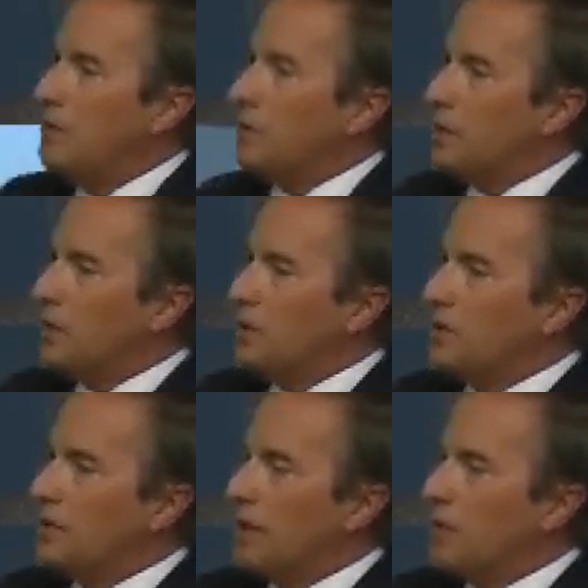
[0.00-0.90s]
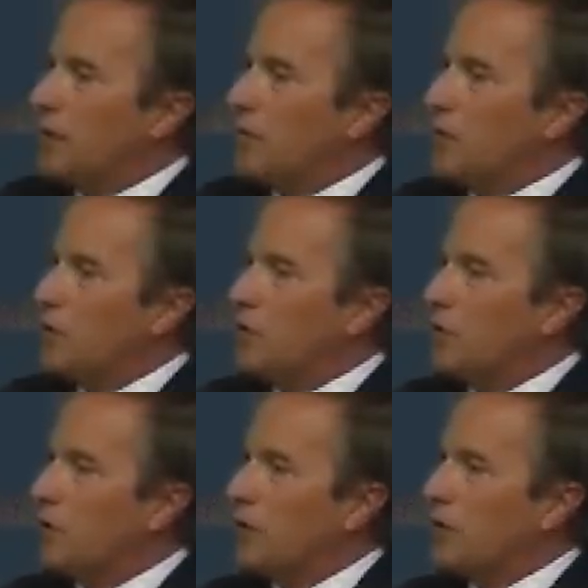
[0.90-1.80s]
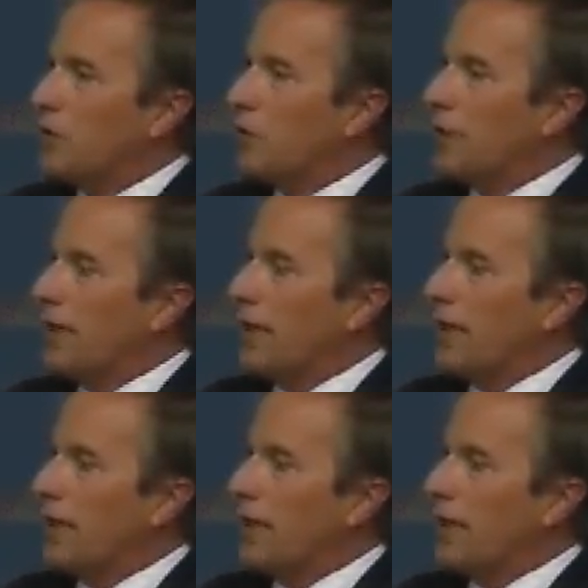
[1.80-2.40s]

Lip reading: pretty much the same temperatures for Victoria